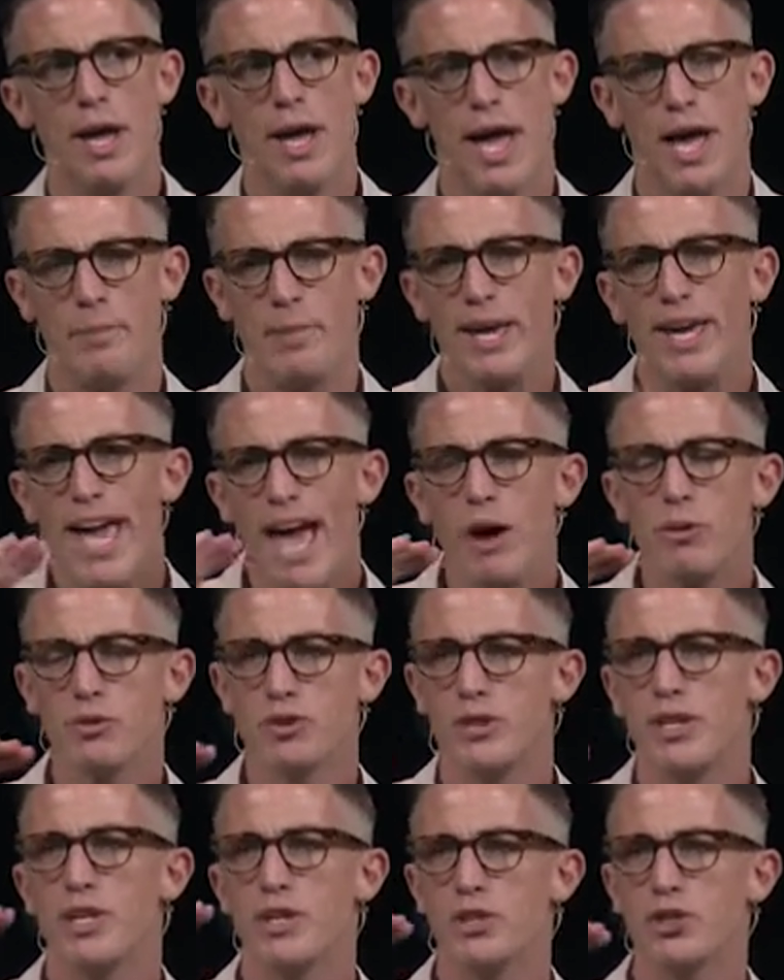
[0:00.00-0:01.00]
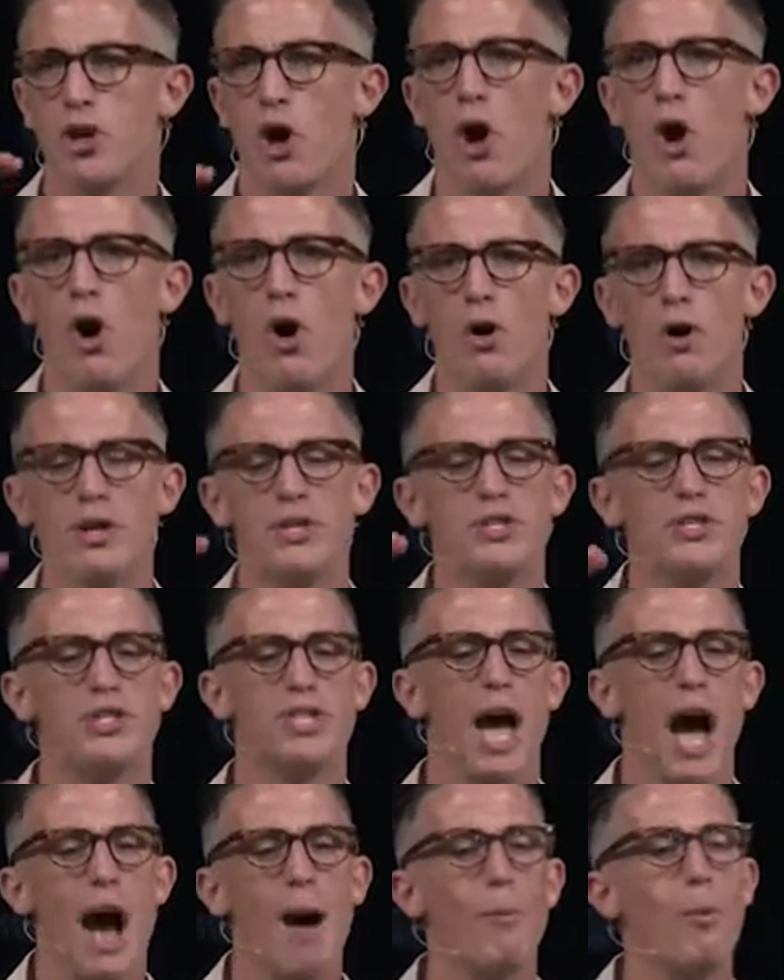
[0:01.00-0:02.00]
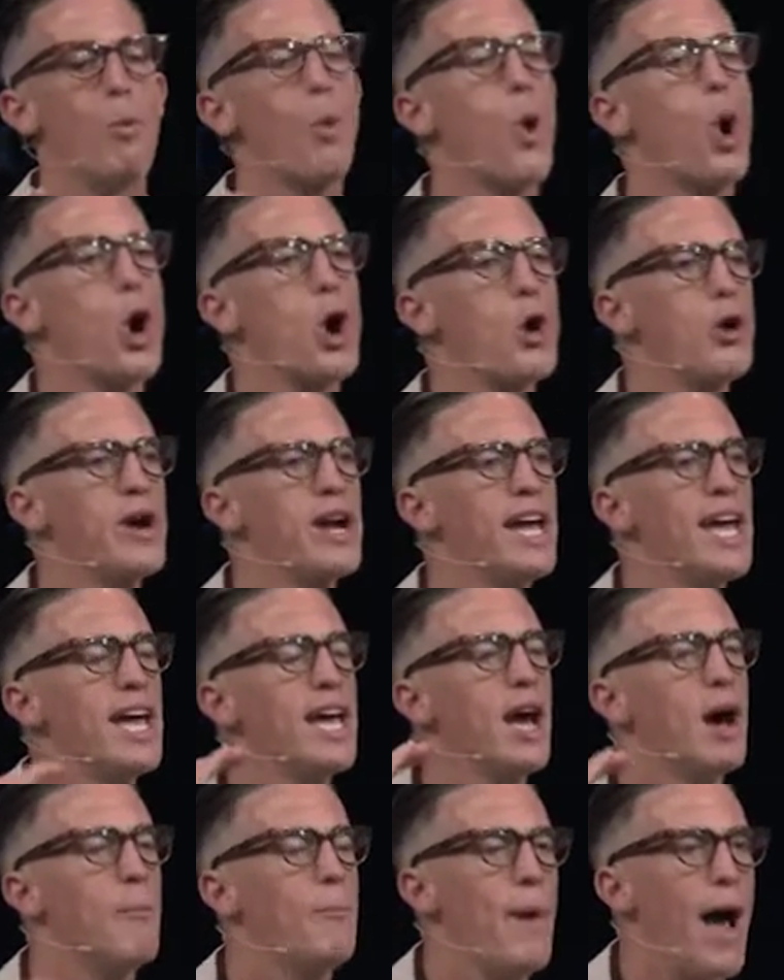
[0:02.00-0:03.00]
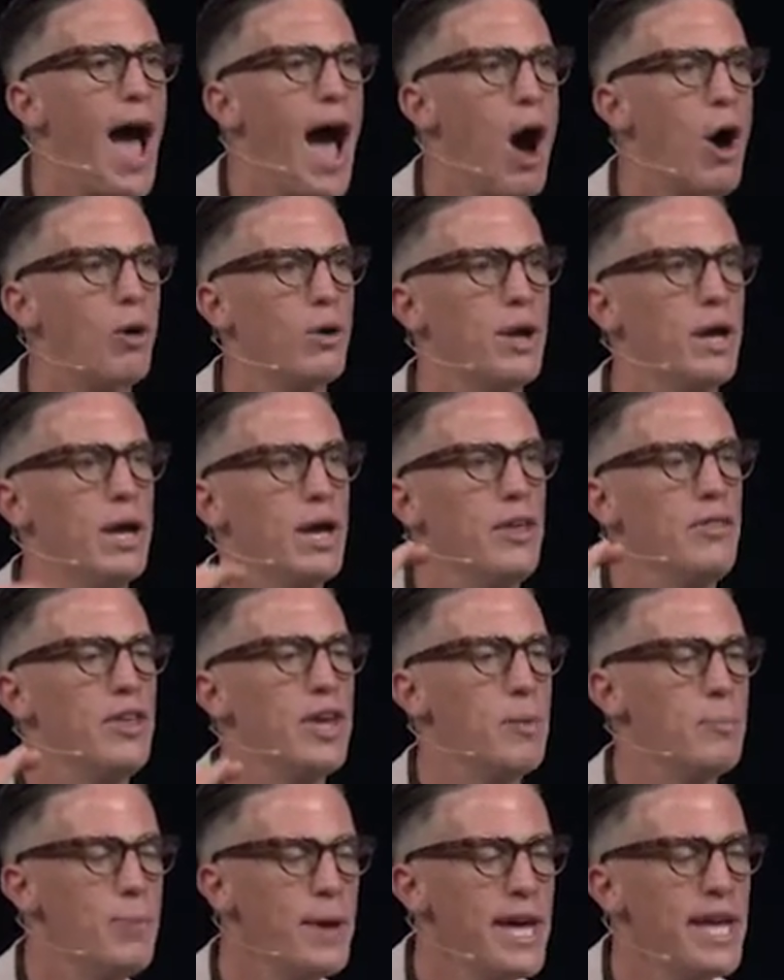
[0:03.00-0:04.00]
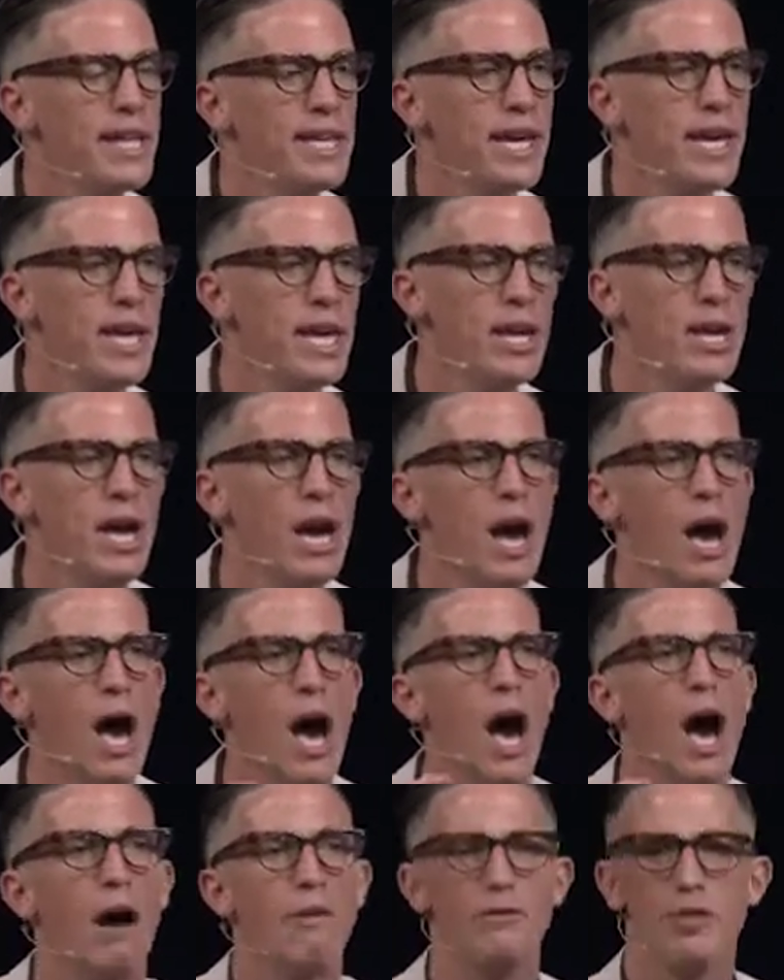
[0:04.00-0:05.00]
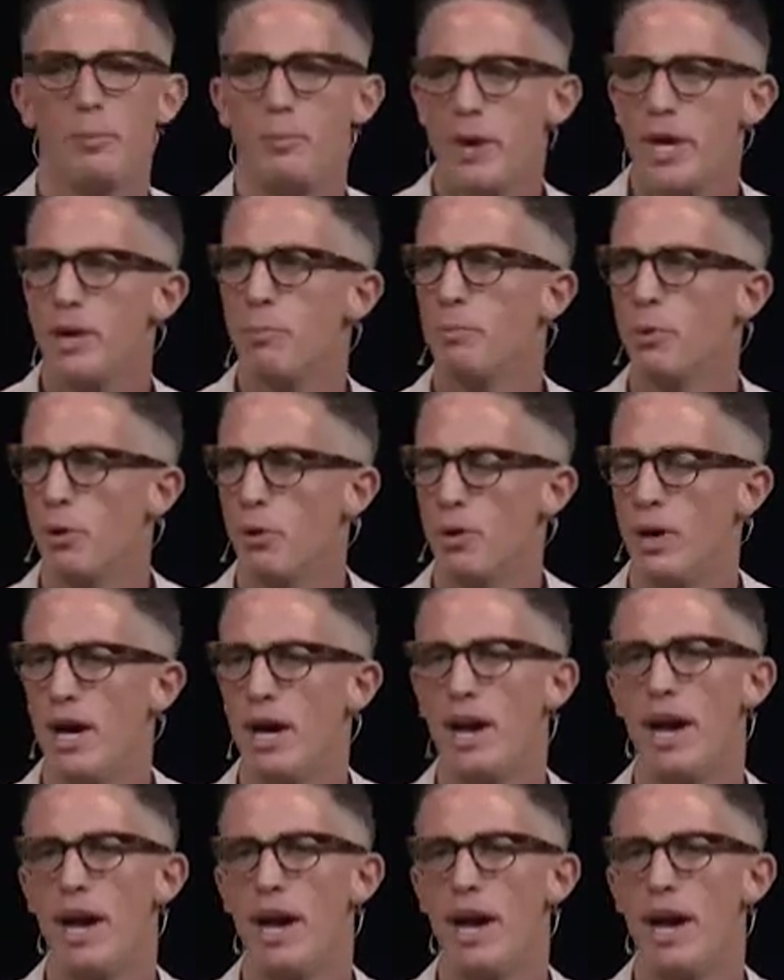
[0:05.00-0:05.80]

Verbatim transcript: had been counseling Saul, stop worrying about the opinion of the people.